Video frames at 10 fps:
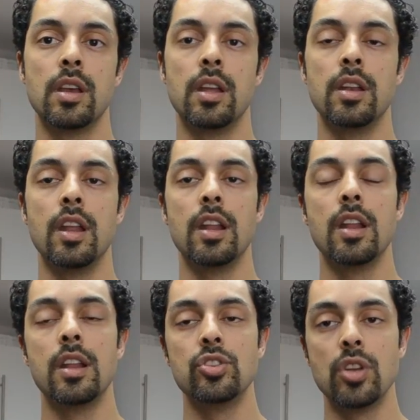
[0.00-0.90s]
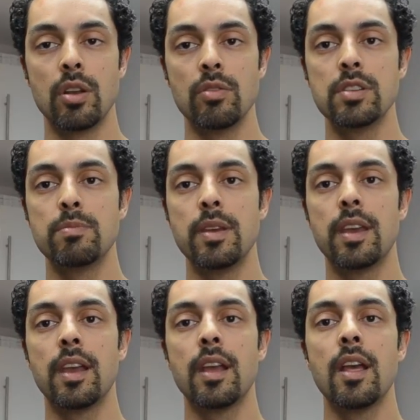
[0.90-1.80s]
And generally
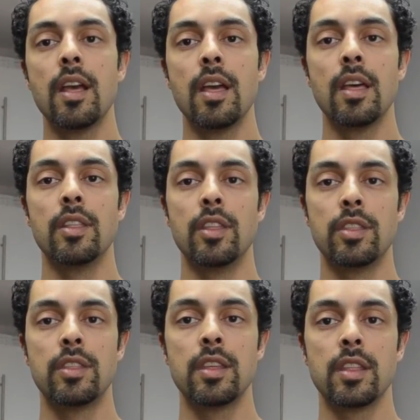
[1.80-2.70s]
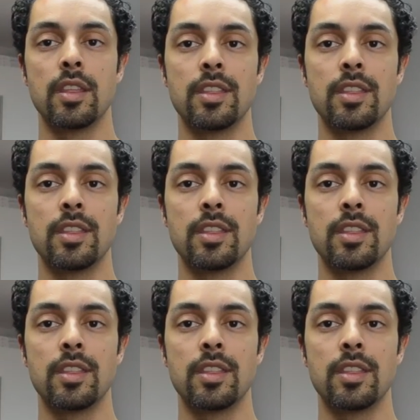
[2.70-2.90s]
speaking, the